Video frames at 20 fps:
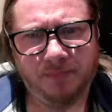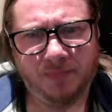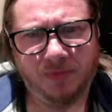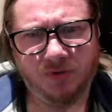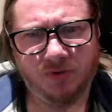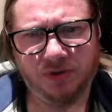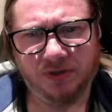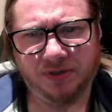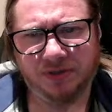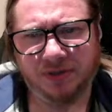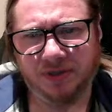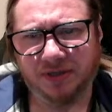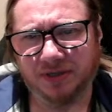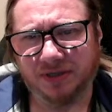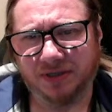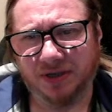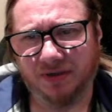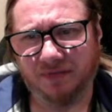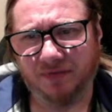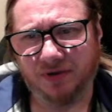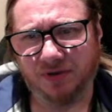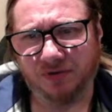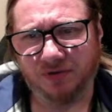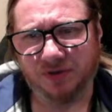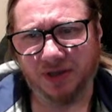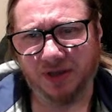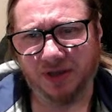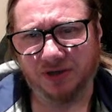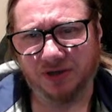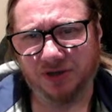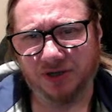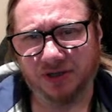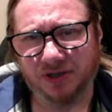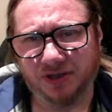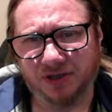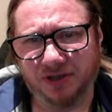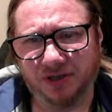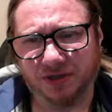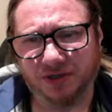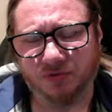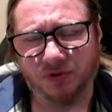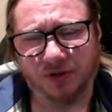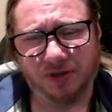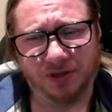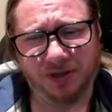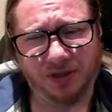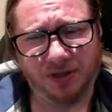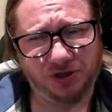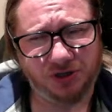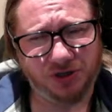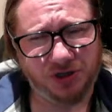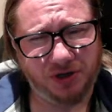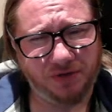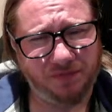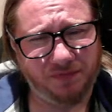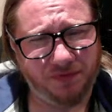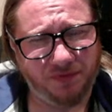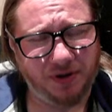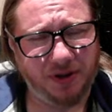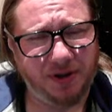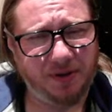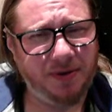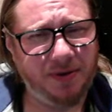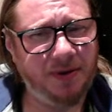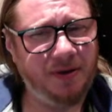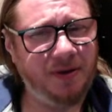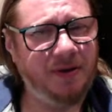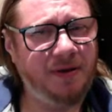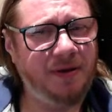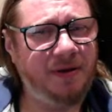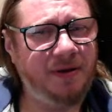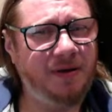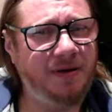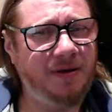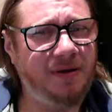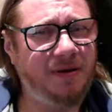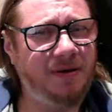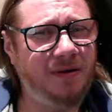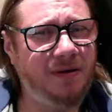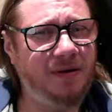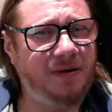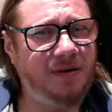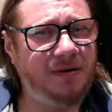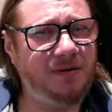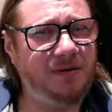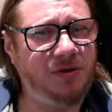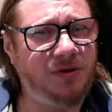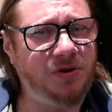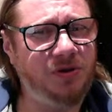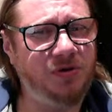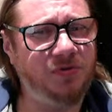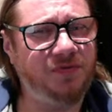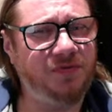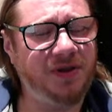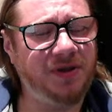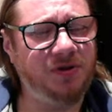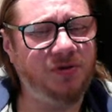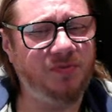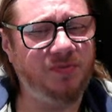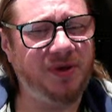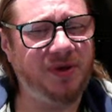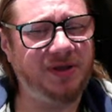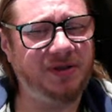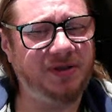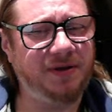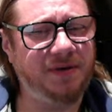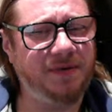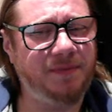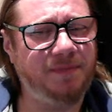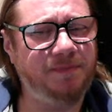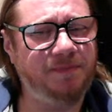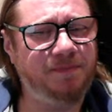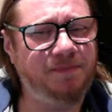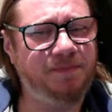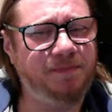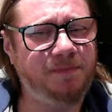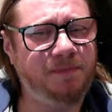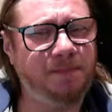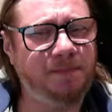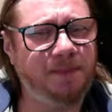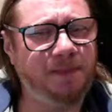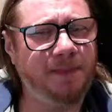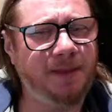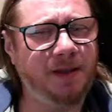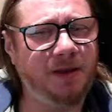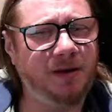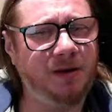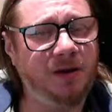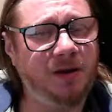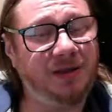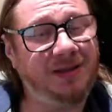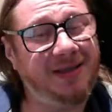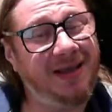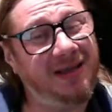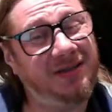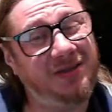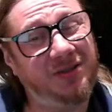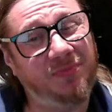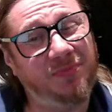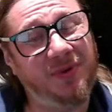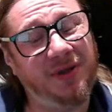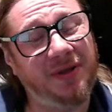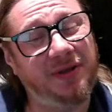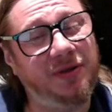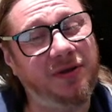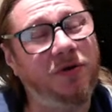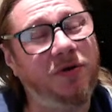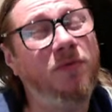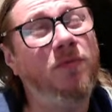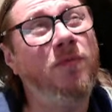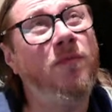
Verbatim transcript: Queen c7, you take g6, queen takes g3. You think you're better? Knight has to play though.